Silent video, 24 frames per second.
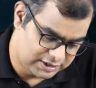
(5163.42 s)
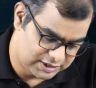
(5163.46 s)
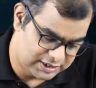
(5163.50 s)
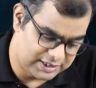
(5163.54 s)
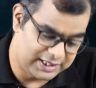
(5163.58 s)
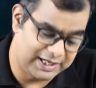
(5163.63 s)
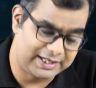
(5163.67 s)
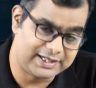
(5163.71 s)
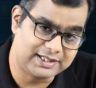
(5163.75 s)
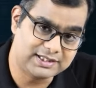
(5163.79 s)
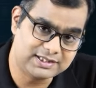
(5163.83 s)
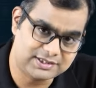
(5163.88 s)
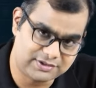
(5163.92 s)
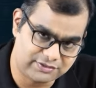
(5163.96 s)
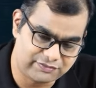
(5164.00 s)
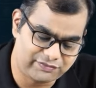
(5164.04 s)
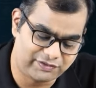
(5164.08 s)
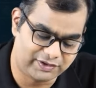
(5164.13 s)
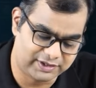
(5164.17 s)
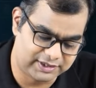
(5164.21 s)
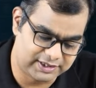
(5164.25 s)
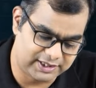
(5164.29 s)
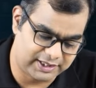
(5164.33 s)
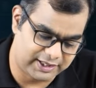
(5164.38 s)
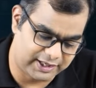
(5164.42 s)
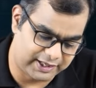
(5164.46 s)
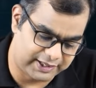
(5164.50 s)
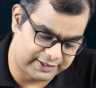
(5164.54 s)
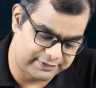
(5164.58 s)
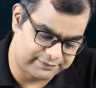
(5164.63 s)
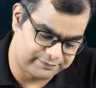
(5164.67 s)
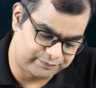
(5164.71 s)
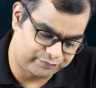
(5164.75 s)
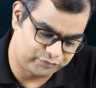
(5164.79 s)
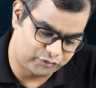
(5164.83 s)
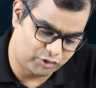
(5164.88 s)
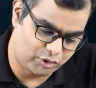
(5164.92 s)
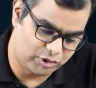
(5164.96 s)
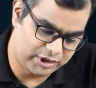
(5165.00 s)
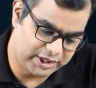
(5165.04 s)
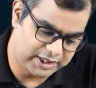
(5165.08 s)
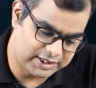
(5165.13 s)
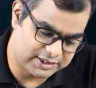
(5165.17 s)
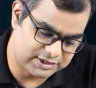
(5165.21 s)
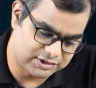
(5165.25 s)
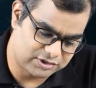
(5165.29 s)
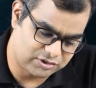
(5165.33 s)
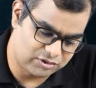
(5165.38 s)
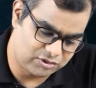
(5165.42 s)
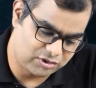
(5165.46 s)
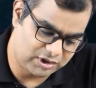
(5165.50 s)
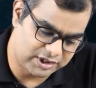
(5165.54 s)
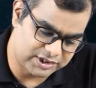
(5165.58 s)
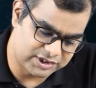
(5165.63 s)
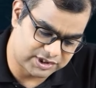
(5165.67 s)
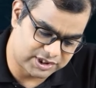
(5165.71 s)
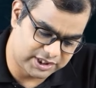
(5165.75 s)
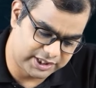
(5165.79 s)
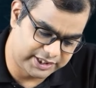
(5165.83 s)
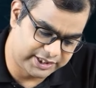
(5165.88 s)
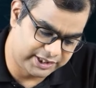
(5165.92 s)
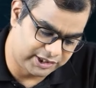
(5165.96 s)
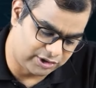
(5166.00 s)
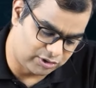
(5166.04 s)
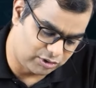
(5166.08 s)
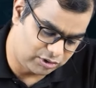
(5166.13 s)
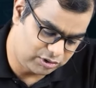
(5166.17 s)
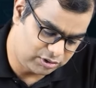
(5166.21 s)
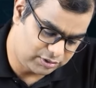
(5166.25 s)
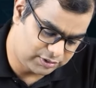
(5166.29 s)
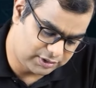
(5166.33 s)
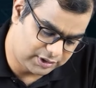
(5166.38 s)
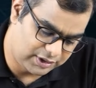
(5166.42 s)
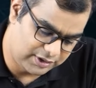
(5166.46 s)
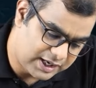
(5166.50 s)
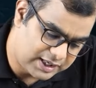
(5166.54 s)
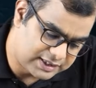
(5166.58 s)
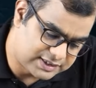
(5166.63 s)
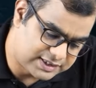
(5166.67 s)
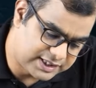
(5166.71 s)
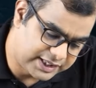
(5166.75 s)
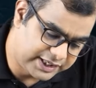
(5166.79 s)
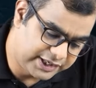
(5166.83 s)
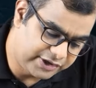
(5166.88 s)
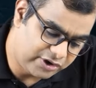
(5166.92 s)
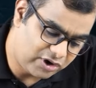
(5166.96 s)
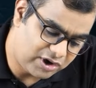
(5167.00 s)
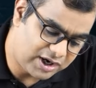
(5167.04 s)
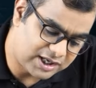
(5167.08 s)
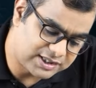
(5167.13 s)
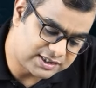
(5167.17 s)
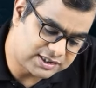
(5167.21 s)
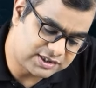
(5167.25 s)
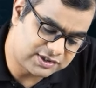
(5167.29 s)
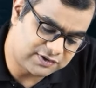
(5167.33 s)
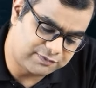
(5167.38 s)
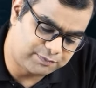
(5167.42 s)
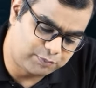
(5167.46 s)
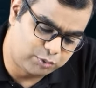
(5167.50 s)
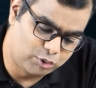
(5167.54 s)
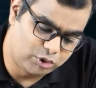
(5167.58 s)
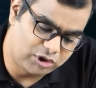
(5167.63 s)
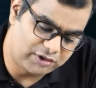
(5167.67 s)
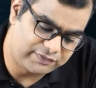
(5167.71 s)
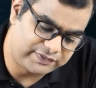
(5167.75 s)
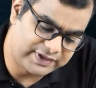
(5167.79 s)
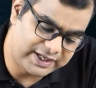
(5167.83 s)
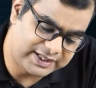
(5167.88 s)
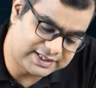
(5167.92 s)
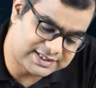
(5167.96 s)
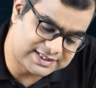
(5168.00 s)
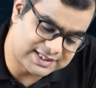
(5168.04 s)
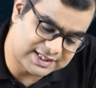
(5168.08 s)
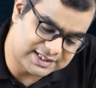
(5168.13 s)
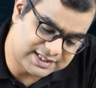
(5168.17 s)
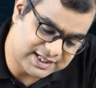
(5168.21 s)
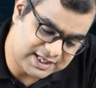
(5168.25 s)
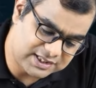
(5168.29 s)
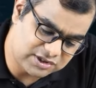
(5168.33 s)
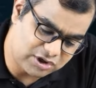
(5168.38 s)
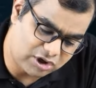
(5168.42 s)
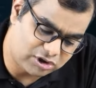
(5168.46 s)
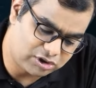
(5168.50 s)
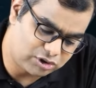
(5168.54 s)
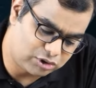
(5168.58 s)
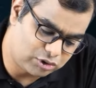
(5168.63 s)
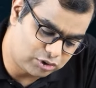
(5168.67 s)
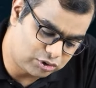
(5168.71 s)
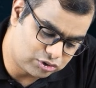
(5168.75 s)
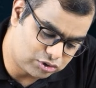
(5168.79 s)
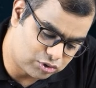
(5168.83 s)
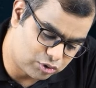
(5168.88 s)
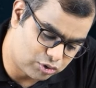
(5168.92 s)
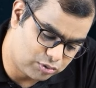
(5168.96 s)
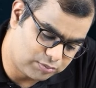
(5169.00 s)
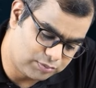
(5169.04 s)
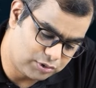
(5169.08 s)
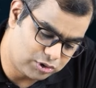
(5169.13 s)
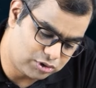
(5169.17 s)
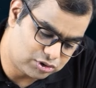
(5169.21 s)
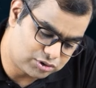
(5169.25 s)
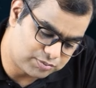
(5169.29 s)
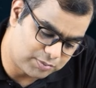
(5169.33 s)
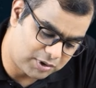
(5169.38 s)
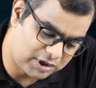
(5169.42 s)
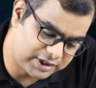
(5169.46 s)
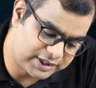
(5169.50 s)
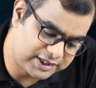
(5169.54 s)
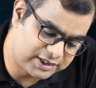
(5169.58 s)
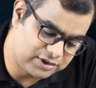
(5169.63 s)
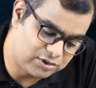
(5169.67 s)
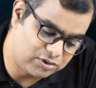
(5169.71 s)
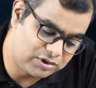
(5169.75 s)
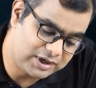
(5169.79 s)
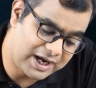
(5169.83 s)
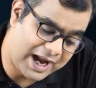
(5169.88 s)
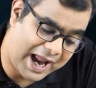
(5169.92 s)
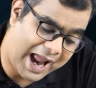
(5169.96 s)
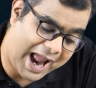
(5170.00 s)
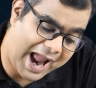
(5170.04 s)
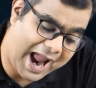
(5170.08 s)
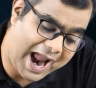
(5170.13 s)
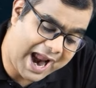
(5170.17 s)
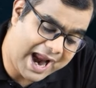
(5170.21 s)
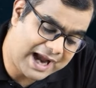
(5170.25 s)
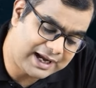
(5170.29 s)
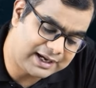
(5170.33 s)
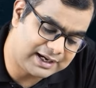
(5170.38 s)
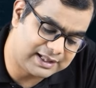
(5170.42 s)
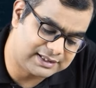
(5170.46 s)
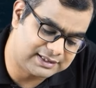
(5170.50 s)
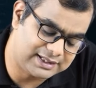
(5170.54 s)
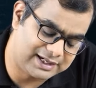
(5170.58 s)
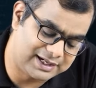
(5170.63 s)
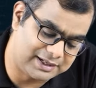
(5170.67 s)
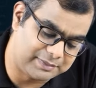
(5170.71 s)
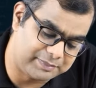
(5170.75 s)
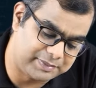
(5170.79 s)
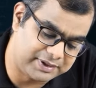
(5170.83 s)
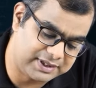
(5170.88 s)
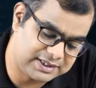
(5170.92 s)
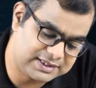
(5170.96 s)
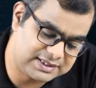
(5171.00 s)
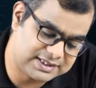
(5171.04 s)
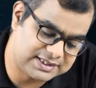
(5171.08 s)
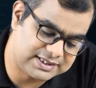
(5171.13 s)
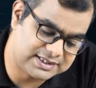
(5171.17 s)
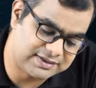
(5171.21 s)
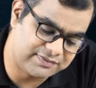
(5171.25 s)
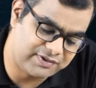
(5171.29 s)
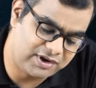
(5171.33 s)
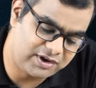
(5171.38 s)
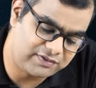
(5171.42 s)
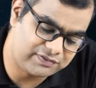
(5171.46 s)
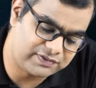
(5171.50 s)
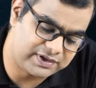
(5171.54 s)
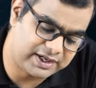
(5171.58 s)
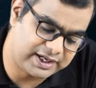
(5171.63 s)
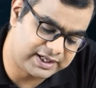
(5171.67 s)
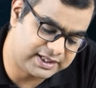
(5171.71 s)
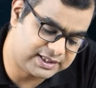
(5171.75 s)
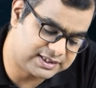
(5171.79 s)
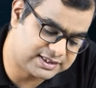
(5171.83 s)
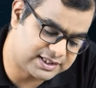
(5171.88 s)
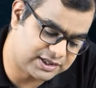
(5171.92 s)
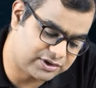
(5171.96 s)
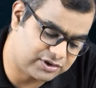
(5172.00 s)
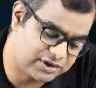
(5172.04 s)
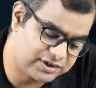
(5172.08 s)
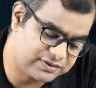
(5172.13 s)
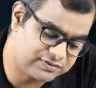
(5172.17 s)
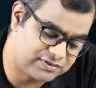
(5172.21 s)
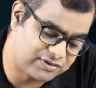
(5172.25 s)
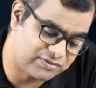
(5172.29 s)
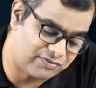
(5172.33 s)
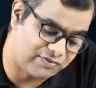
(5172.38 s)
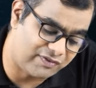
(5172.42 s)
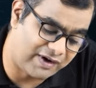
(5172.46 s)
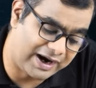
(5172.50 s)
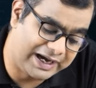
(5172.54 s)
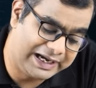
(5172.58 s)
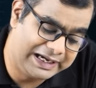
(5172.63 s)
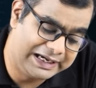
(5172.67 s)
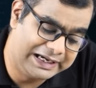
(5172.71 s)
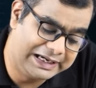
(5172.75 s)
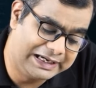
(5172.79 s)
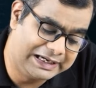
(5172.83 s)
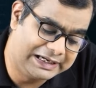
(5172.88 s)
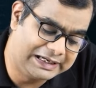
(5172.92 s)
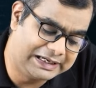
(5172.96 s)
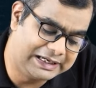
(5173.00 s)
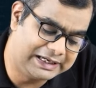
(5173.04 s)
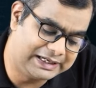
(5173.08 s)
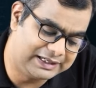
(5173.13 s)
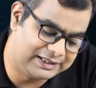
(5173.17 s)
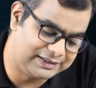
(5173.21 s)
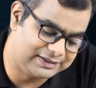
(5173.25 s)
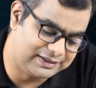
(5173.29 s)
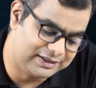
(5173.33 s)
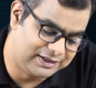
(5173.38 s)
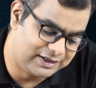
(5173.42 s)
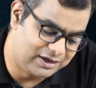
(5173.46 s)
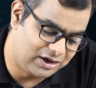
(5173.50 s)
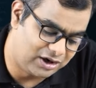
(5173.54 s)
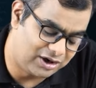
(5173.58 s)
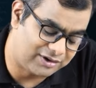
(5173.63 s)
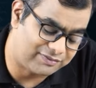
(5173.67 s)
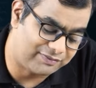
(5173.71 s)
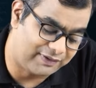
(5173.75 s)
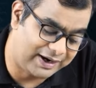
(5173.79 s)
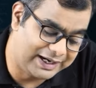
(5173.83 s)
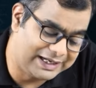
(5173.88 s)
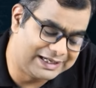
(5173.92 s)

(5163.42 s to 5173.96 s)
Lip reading: Let us further read. Okay, so a CDO consists of pool of debt such as auto loans, home loans, mortgage loan and other APS. It is a way of creating securities with widely, but